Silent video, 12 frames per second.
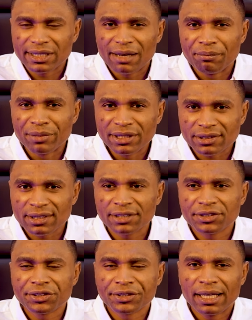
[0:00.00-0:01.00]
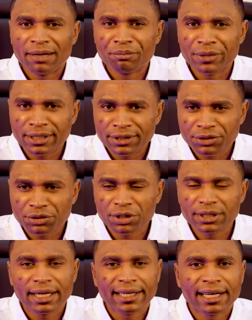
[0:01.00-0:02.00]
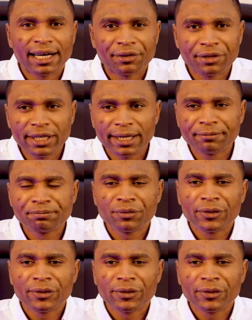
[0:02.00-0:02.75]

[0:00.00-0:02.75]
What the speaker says: their businesses, their ministry, their career,